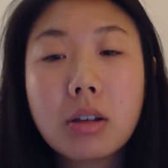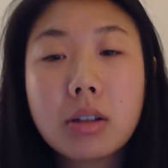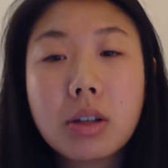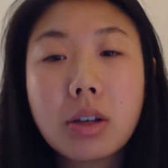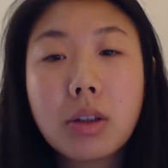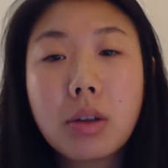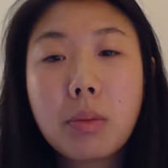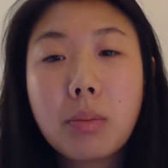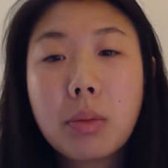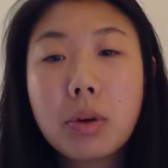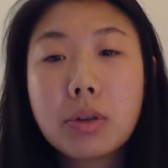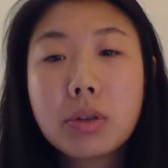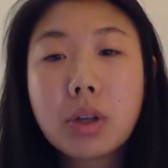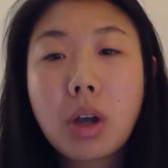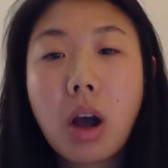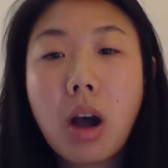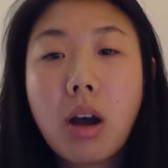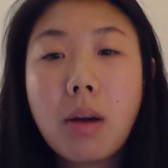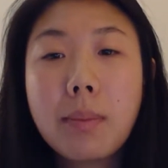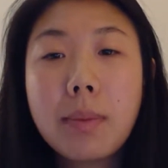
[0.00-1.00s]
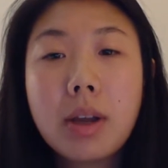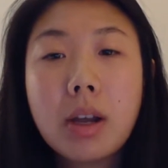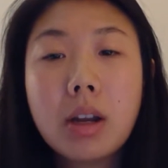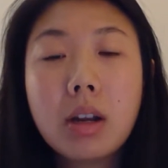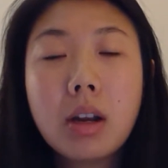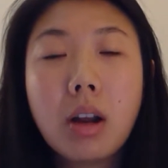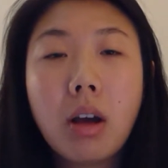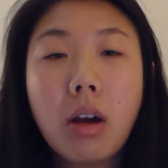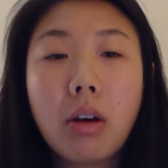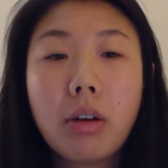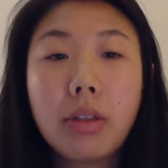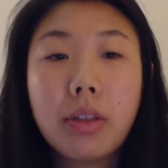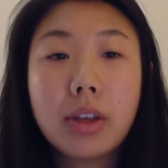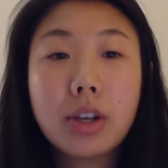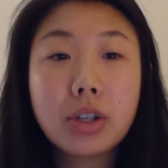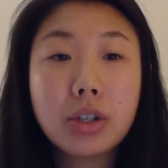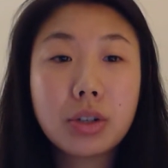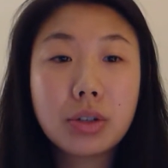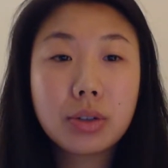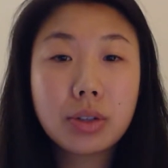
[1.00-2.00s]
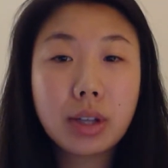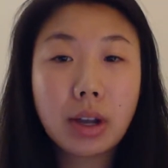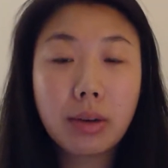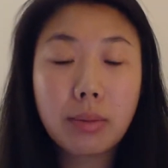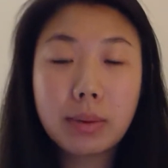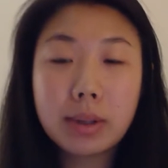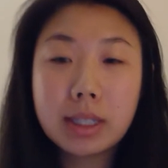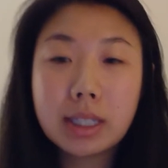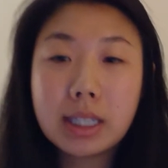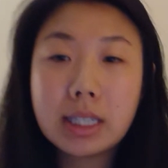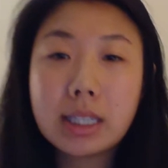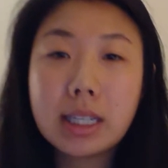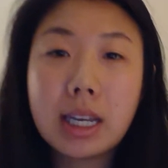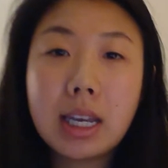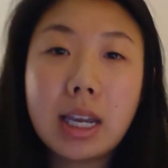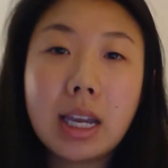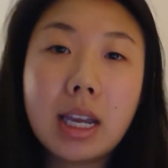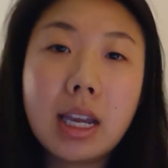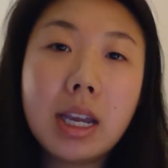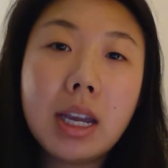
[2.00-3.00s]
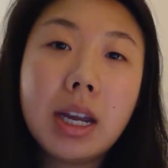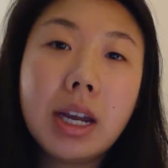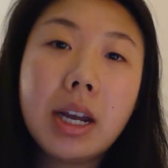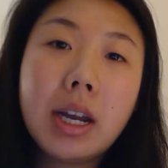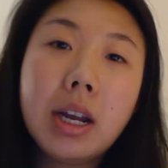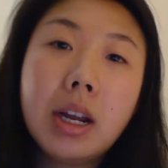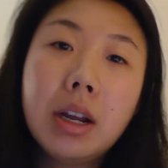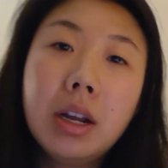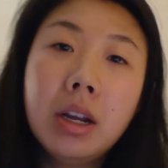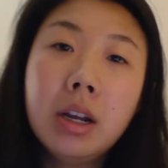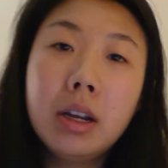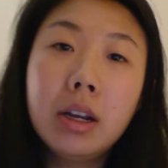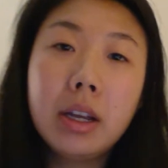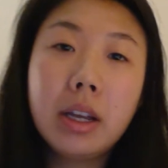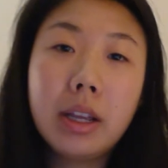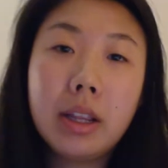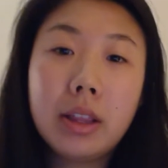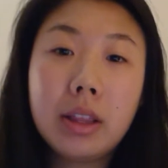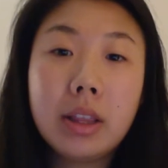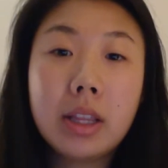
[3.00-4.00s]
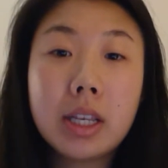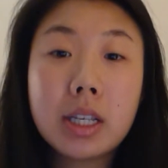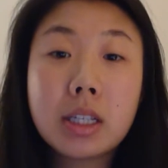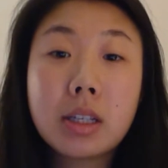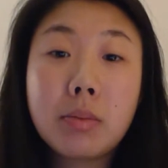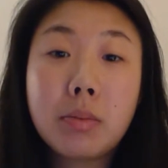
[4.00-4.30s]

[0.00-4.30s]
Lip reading: So the most common health issues that we see in this